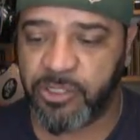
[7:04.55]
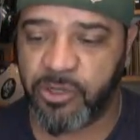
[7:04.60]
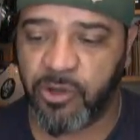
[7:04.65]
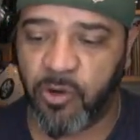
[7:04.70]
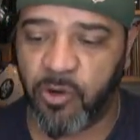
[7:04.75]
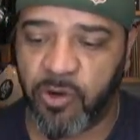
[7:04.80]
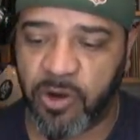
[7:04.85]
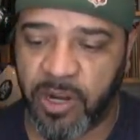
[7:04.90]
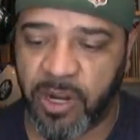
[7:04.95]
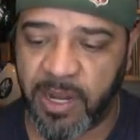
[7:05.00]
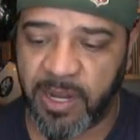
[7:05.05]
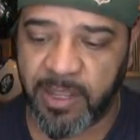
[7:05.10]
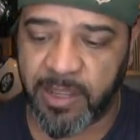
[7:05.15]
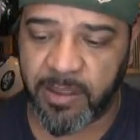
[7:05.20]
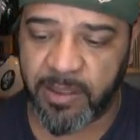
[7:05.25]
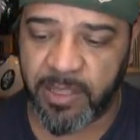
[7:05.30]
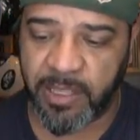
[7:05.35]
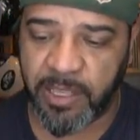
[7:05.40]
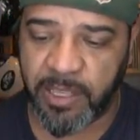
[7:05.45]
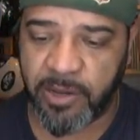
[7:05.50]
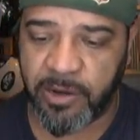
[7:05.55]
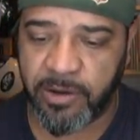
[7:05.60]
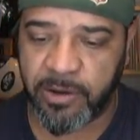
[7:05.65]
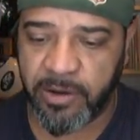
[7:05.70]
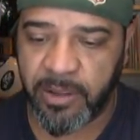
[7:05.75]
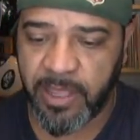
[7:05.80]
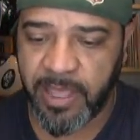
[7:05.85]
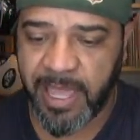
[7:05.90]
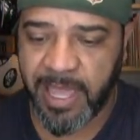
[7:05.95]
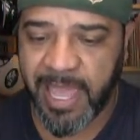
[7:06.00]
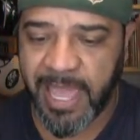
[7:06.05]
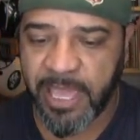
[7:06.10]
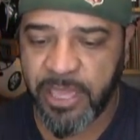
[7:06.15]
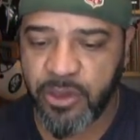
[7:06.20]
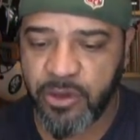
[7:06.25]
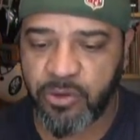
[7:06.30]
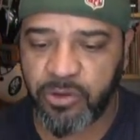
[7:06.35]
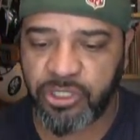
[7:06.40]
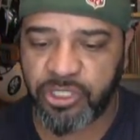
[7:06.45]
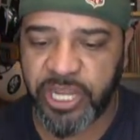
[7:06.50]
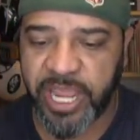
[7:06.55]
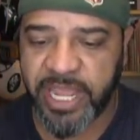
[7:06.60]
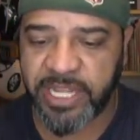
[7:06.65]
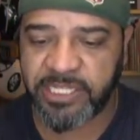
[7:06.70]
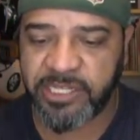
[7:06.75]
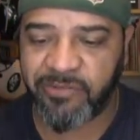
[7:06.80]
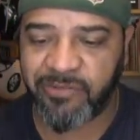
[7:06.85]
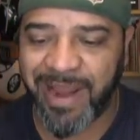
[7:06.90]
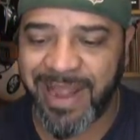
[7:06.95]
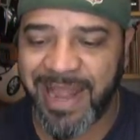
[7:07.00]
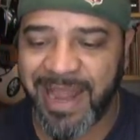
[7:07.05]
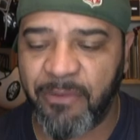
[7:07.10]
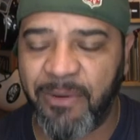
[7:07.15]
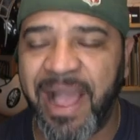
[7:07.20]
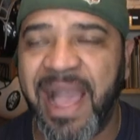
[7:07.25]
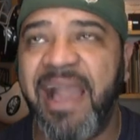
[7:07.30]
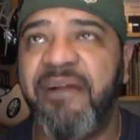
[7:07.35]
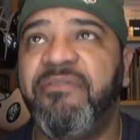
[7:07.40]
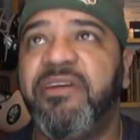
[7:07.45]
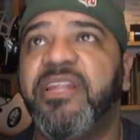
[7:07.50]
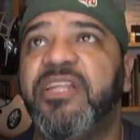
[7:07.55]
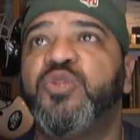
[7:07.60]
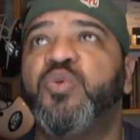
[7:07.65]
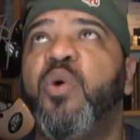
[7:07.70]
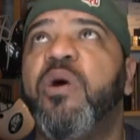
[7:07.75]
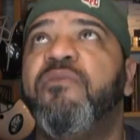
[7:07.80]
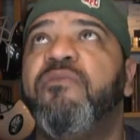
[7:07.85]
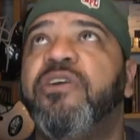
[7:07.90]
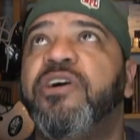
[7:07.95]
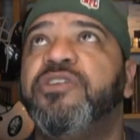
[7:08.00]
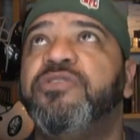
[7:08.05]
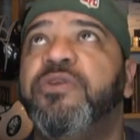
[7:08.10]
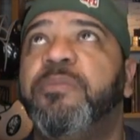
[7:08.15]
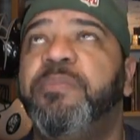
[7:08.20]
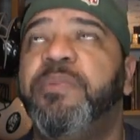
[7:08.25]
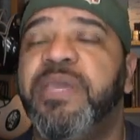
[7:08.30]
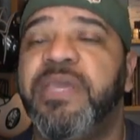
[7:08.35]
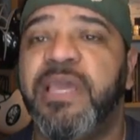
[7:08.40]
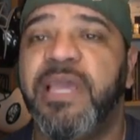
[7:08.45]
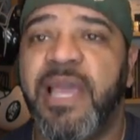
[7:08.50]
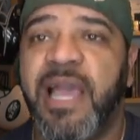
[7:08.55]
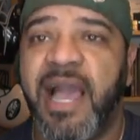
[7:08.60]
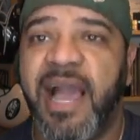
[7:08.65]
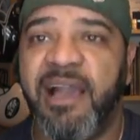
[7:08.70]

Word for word: You go clicking here and you could change it. Right now I have it at 1200p.